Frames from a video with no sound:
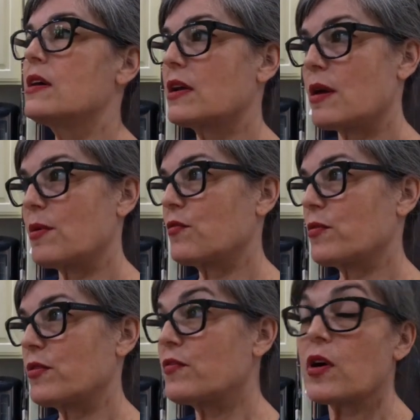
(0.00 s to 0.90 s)
coming
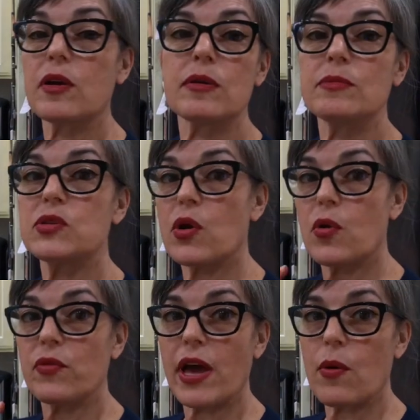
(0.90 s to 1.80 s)
from the farm.
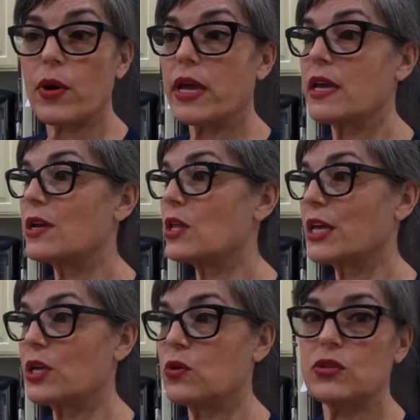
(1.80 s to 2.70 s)
So that way,
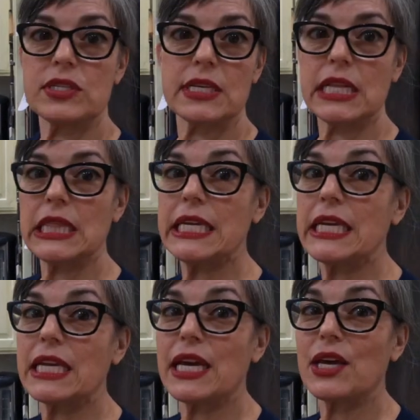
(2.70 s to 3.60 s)
like, you just
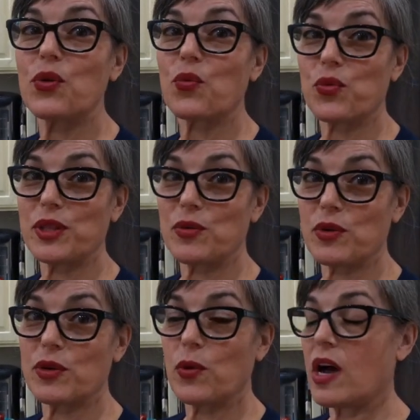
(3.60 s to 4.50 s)
clean it really,
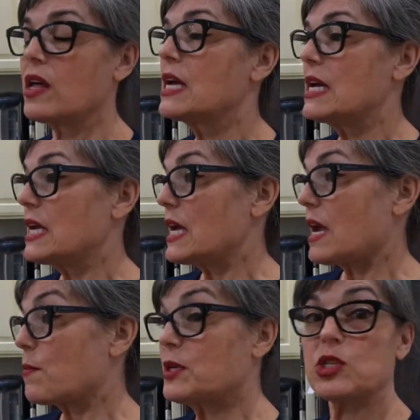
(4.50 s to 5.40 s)
really well,
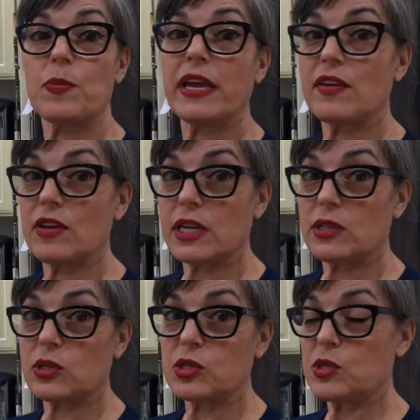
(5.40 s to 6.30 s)
but just by giving it a
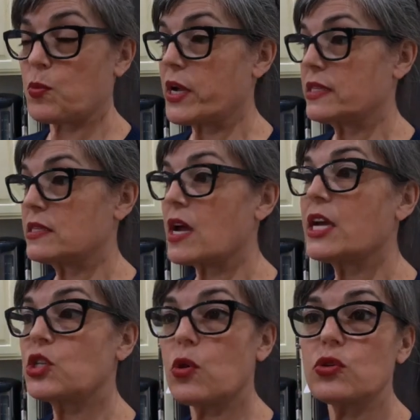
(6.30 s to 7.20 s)
little spritz. I
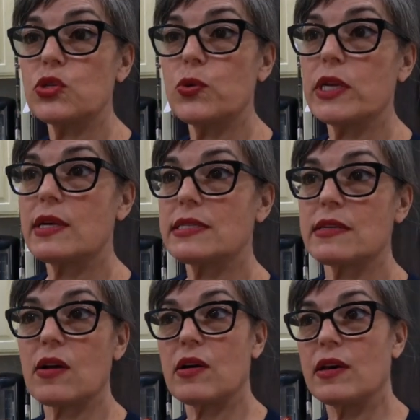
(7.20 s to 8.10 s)
don't do it
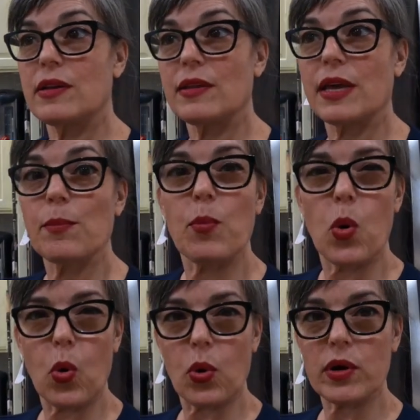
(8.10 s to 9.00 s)
on like
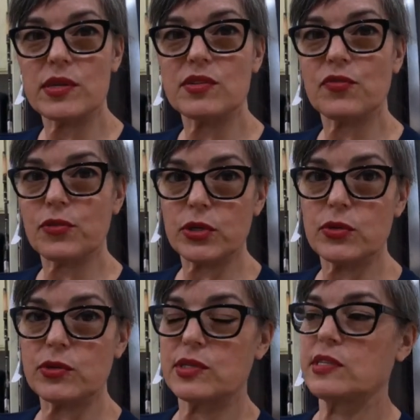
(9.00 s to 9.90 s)
porous
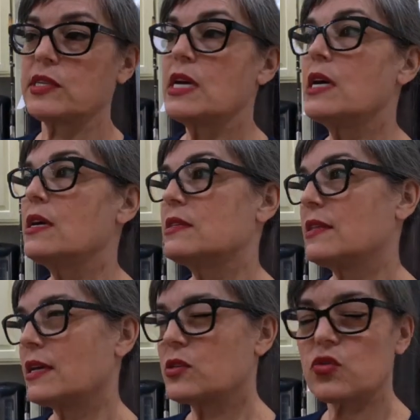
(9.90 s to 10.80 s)
fruits,
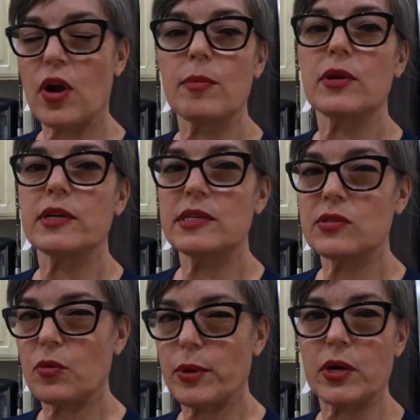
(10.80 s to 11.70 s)
like
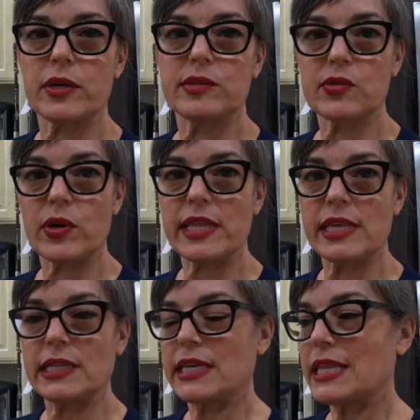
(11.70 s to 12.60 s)
strawberries or berries or
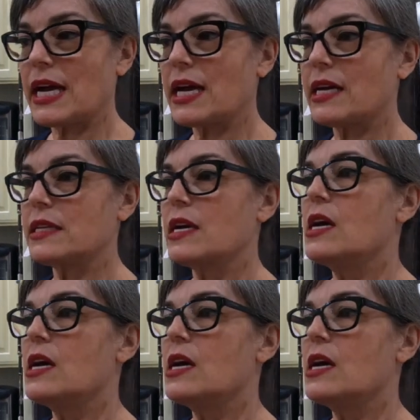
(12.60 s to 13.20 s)
anything like that.